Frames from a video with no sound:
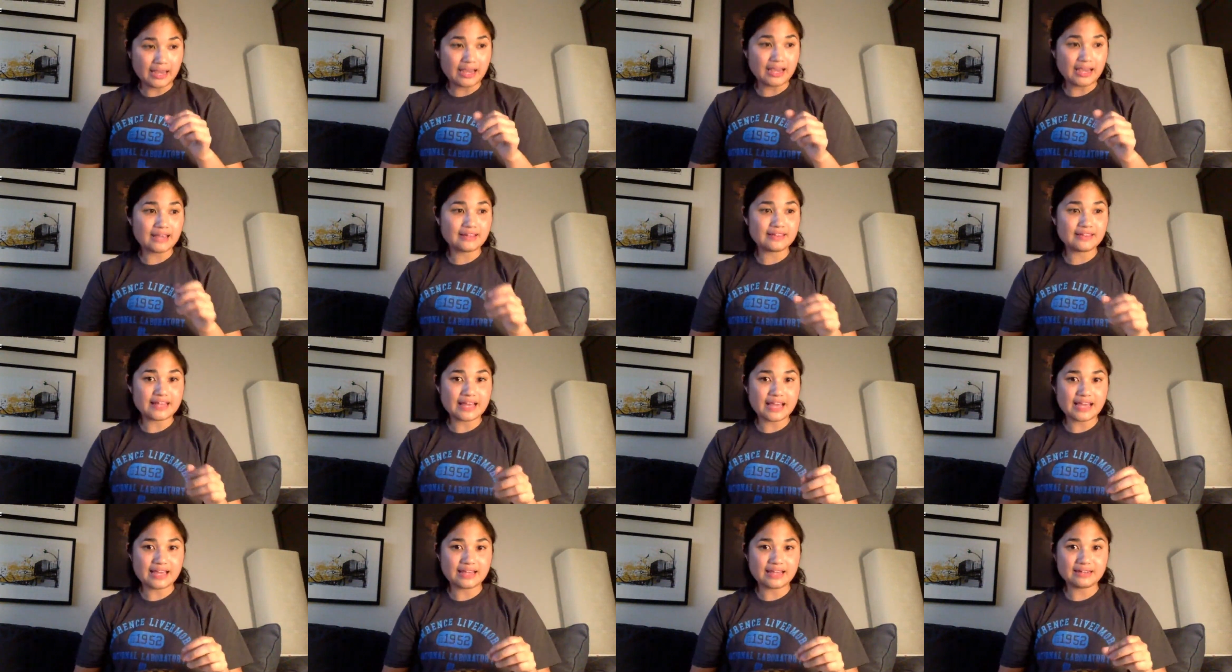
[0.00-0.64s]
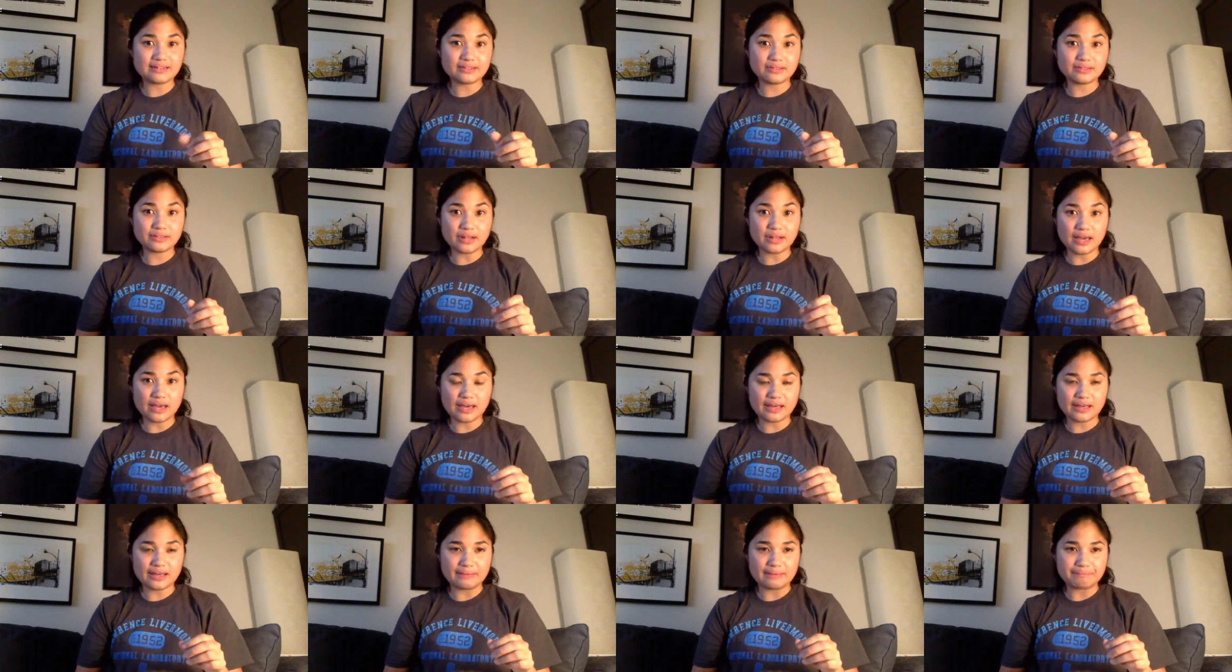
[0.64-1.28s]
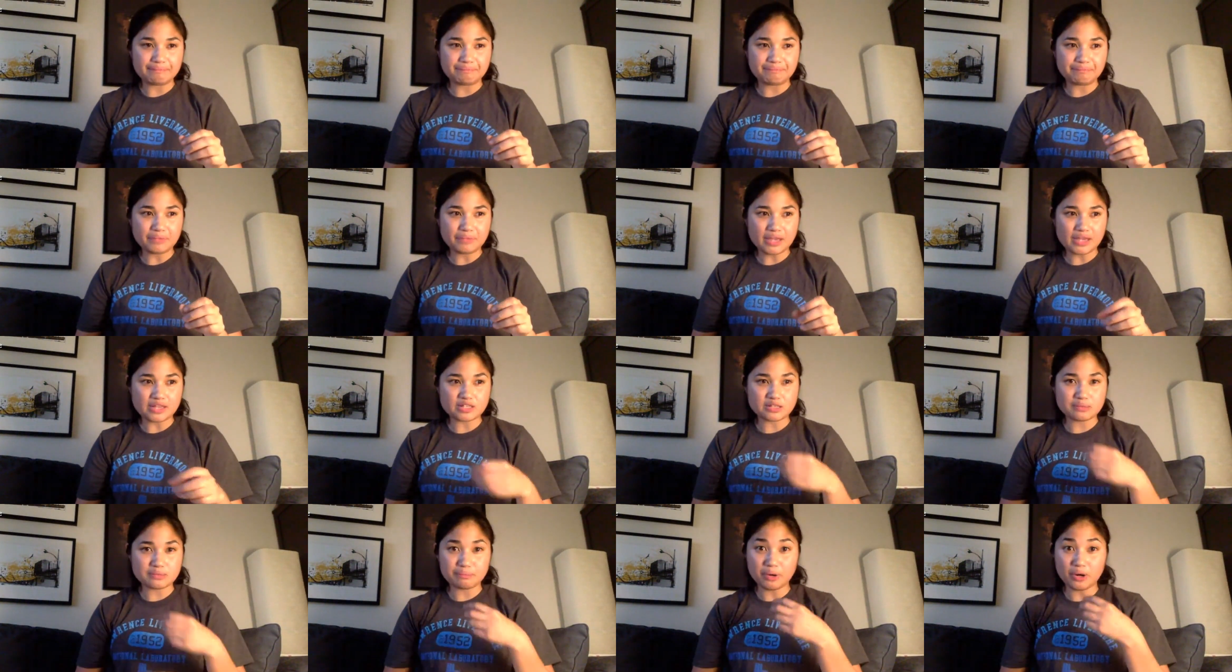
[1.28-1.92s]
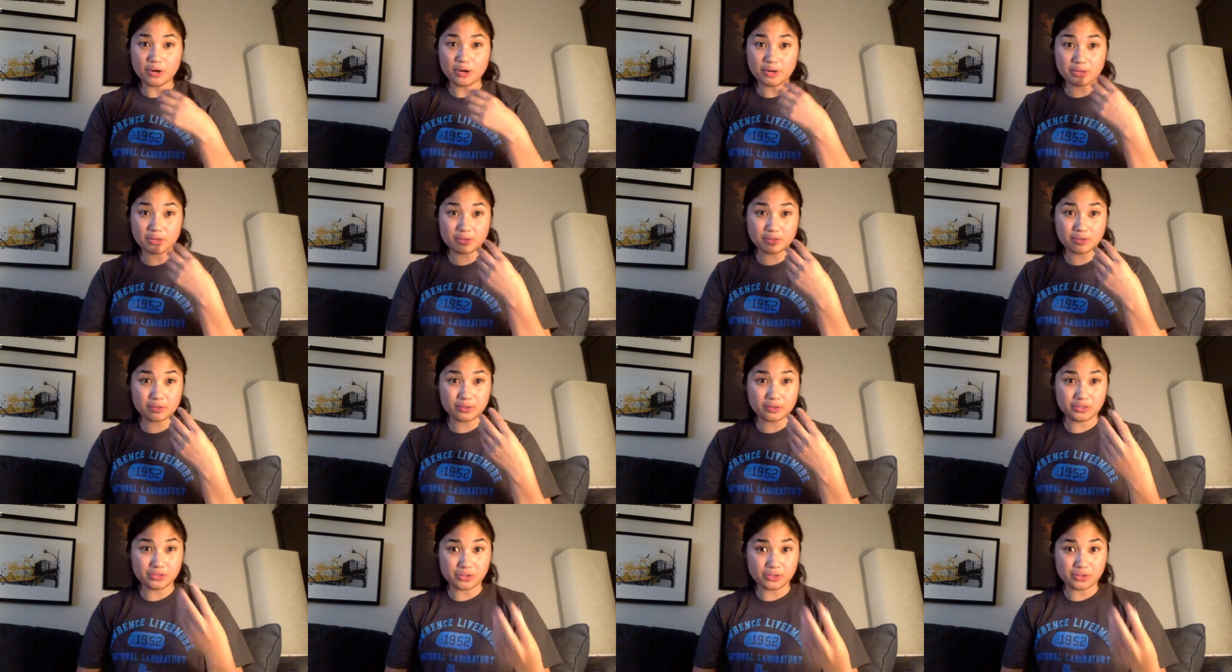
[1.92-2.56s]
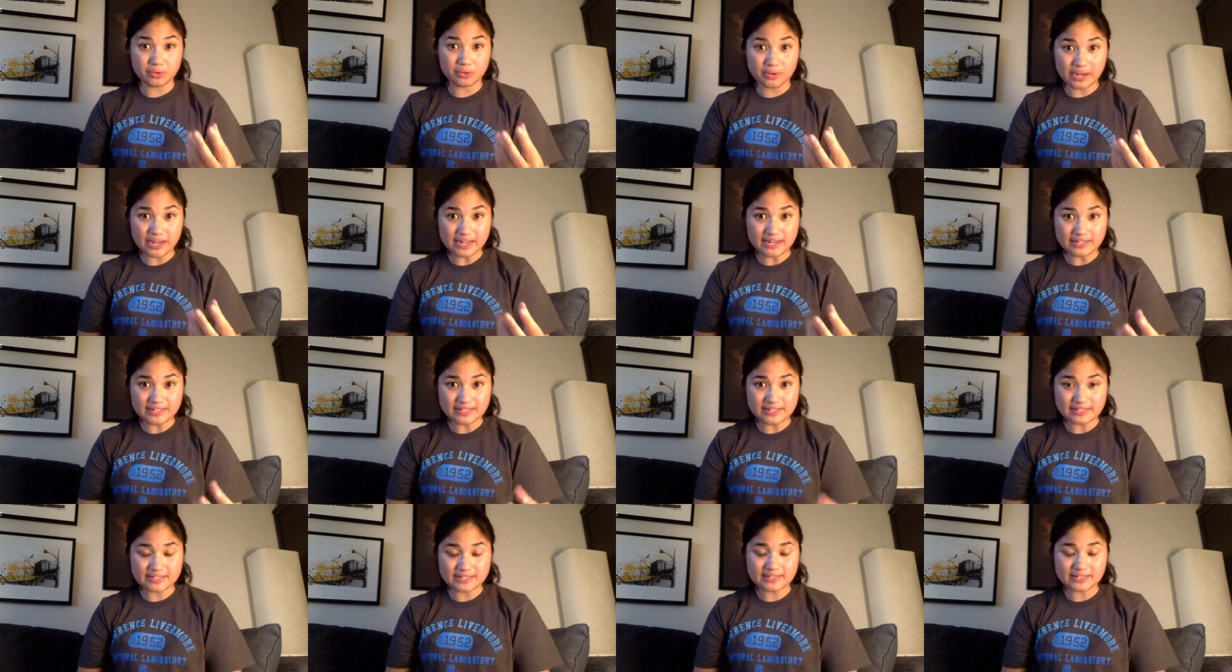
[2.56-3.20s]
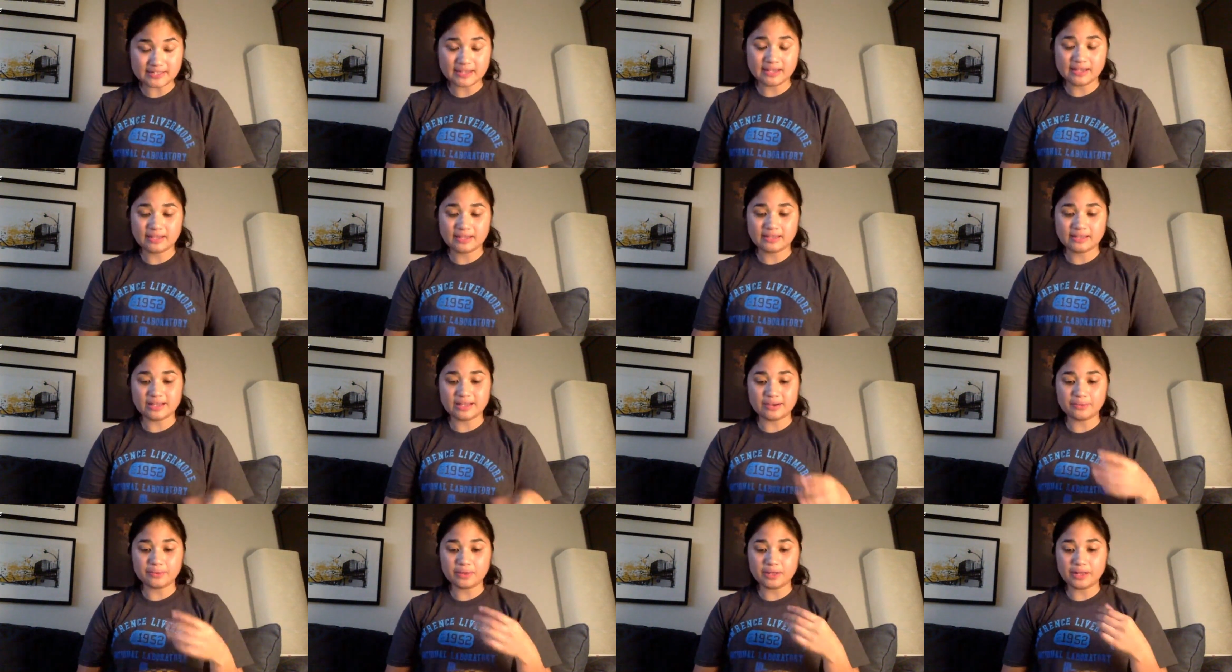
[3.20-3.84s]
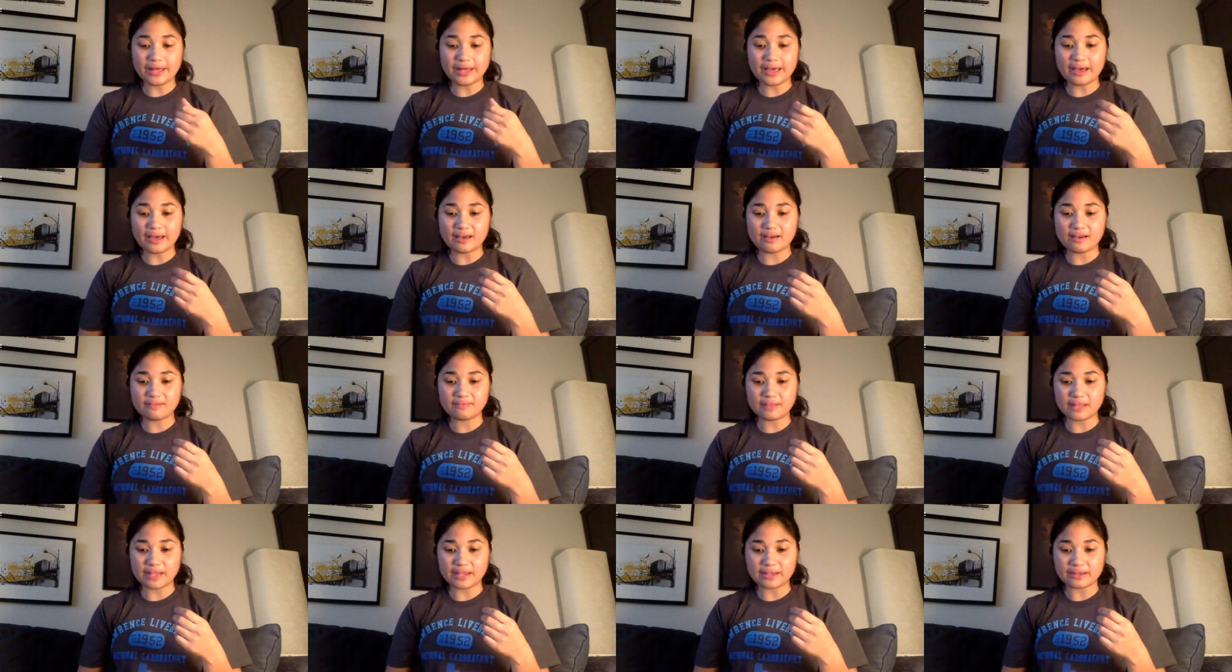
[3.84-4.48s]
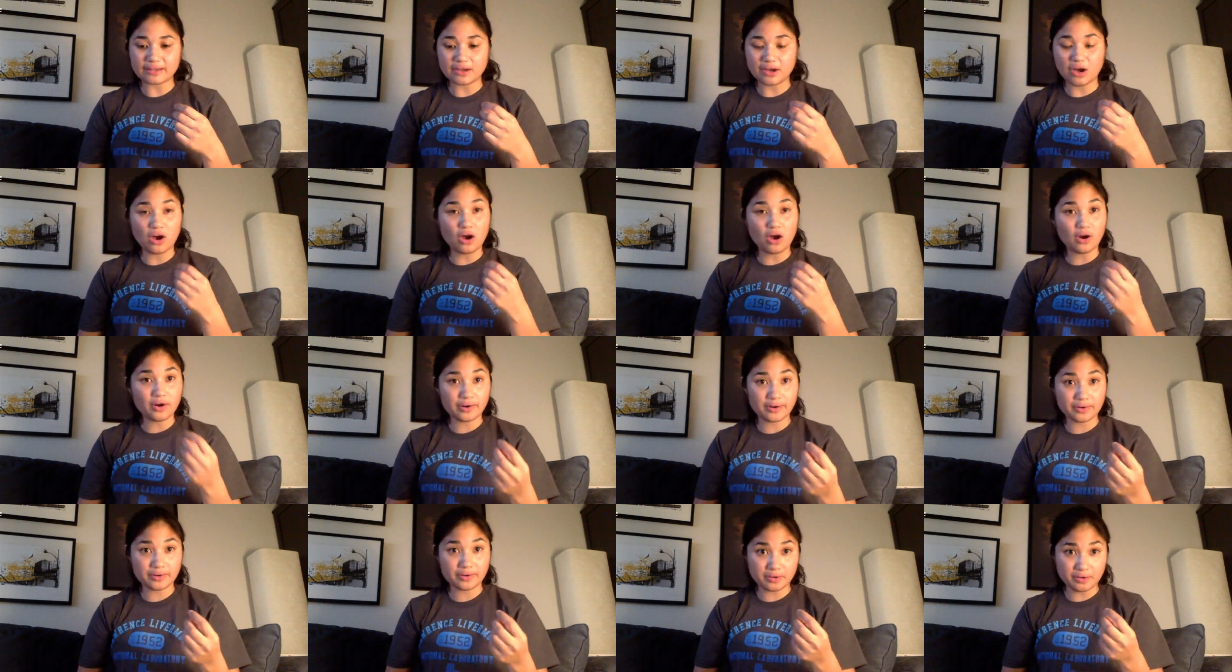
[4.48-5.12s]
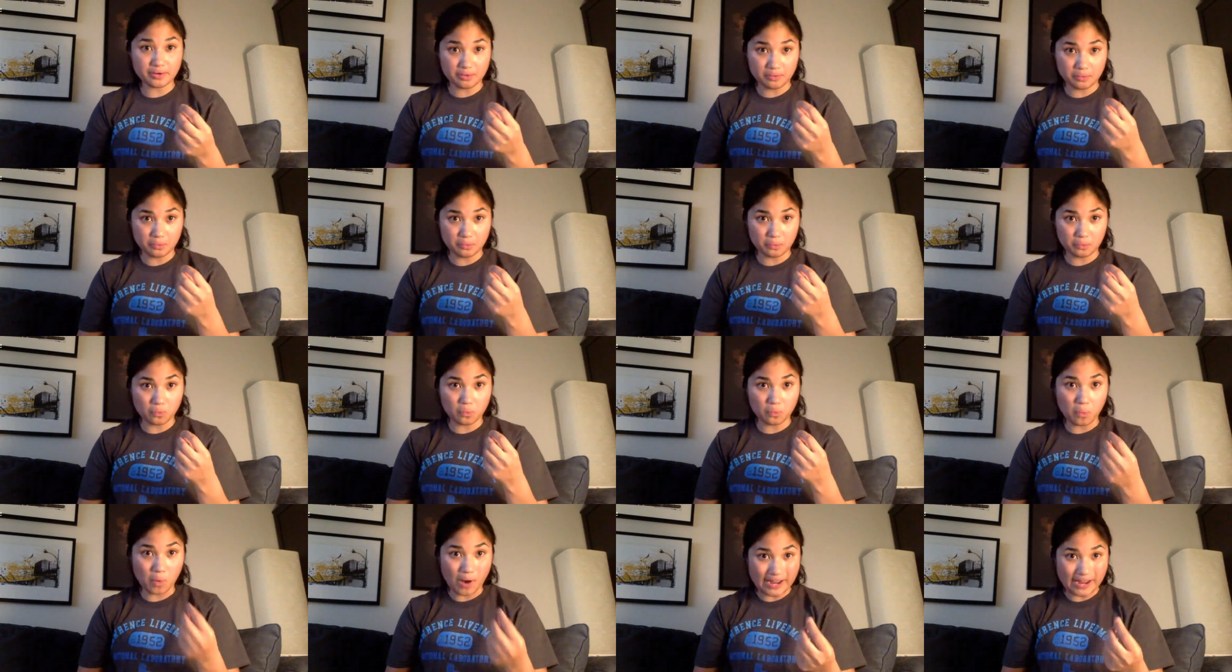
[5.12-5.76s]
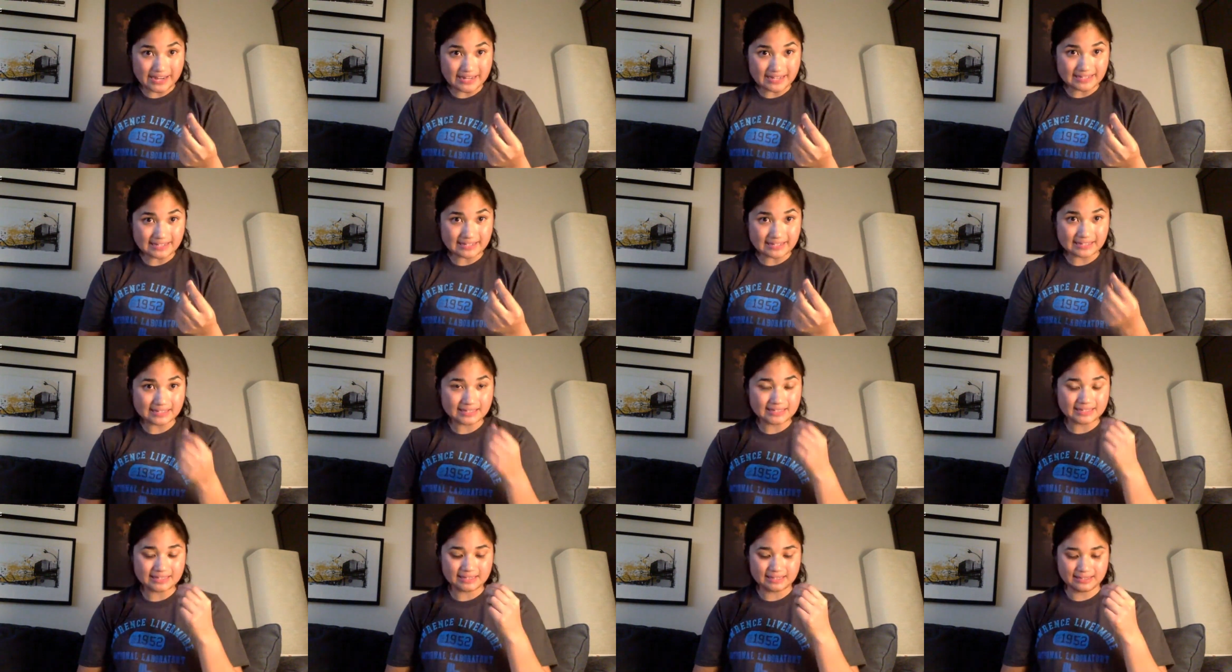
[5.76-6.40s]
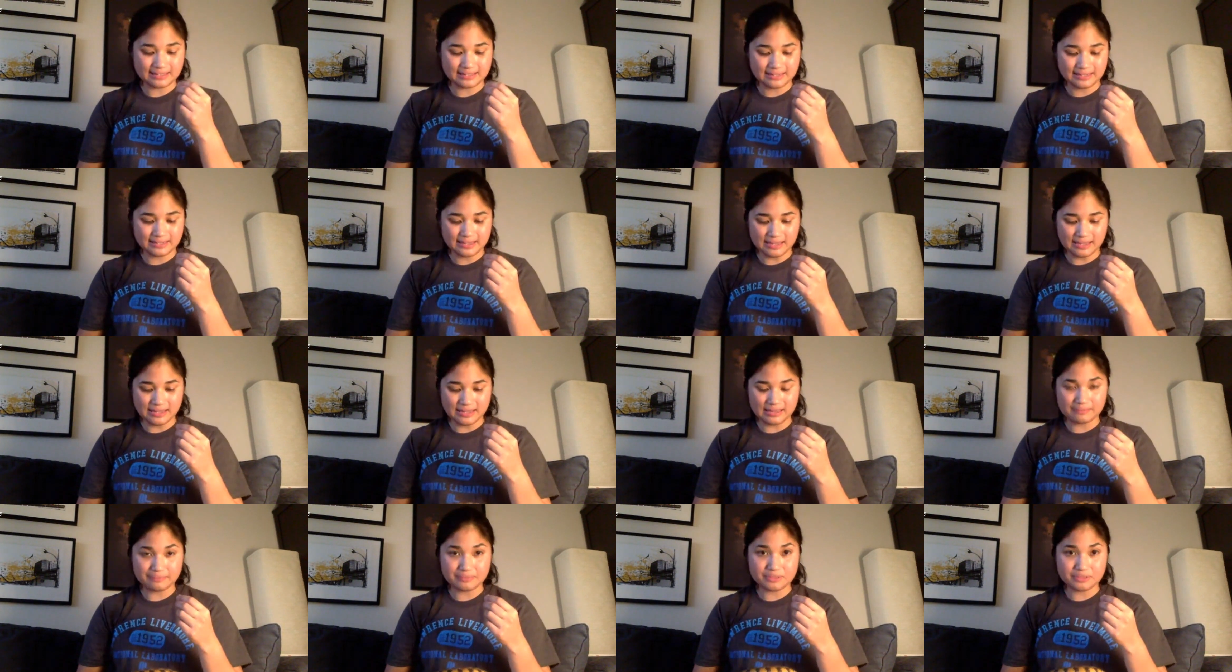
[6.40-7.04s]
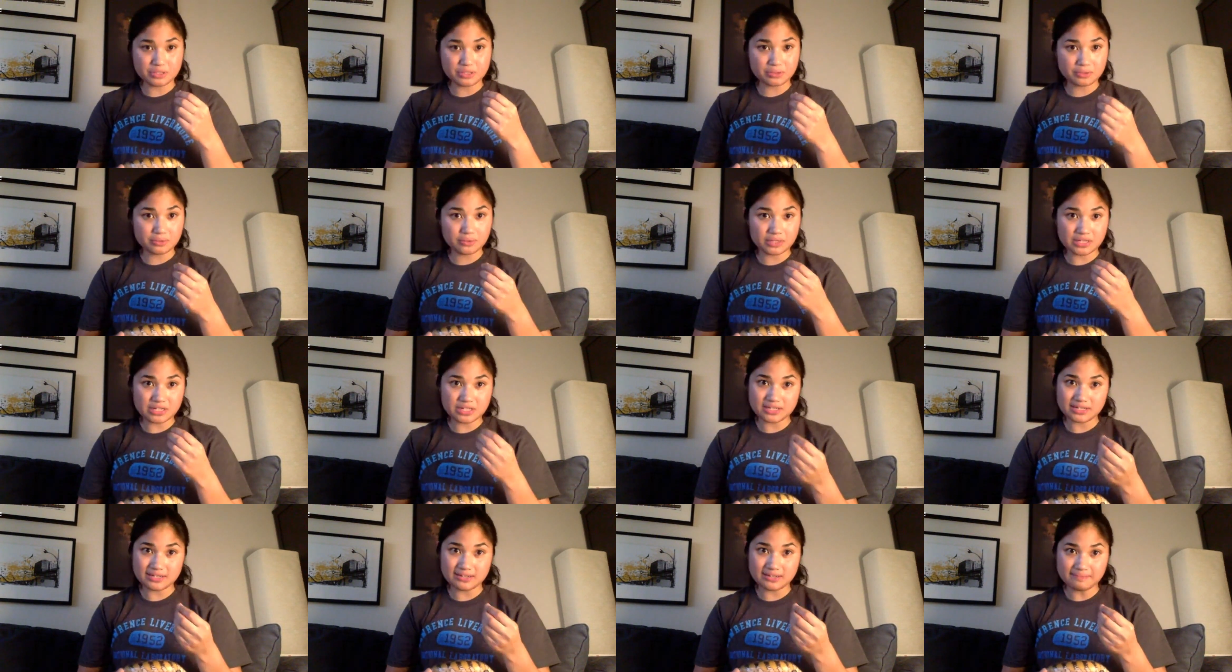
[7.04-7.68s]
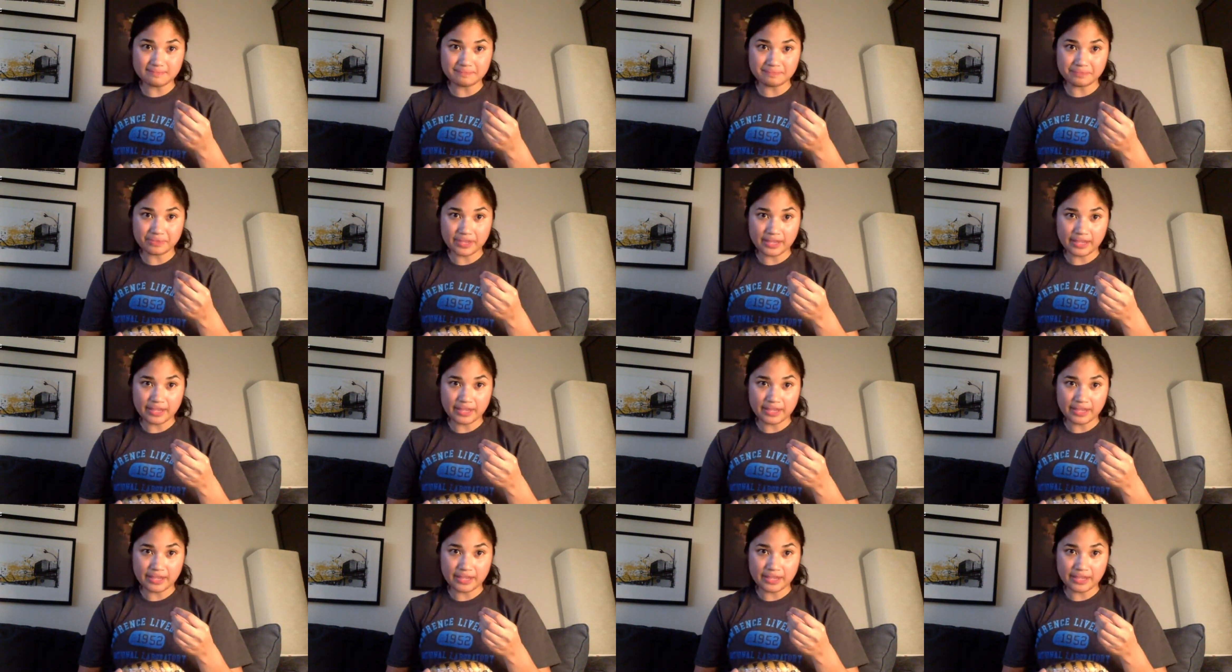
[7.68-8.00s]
And then as a part of their urates, they will have like a harder white secretion.